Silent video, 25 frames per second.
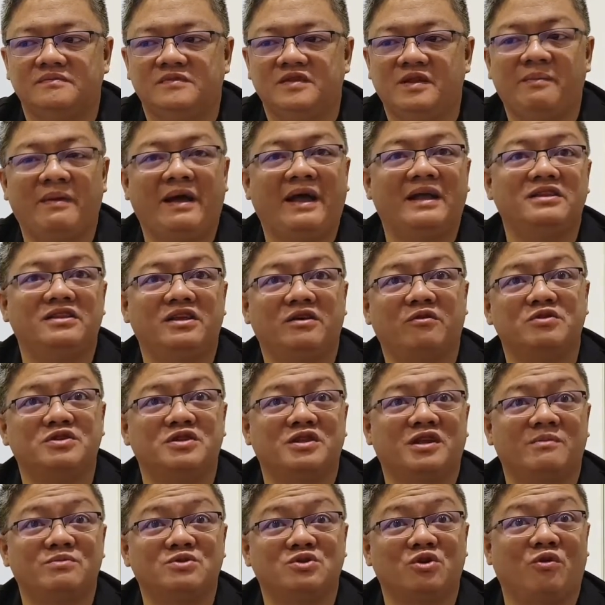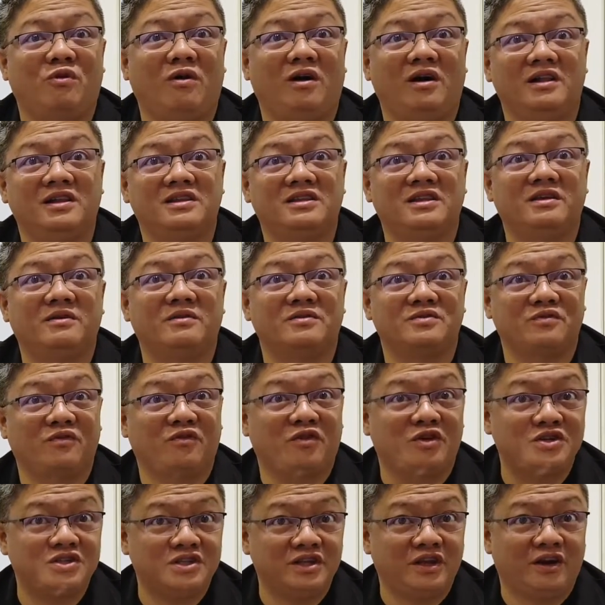demanding when it comes to quality, because of
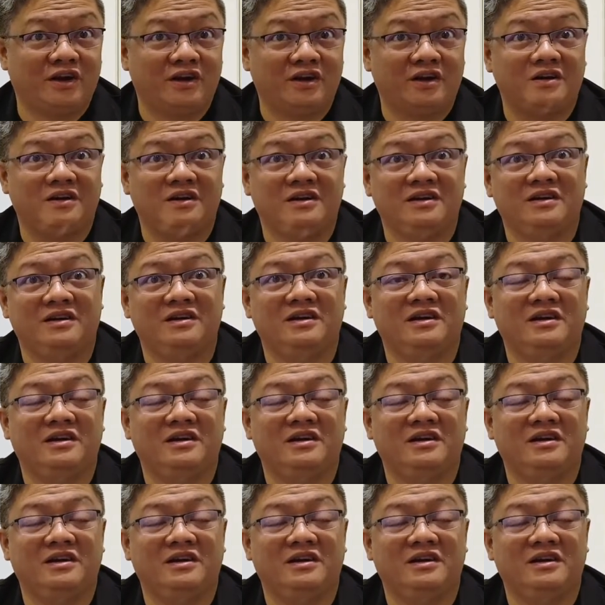course they are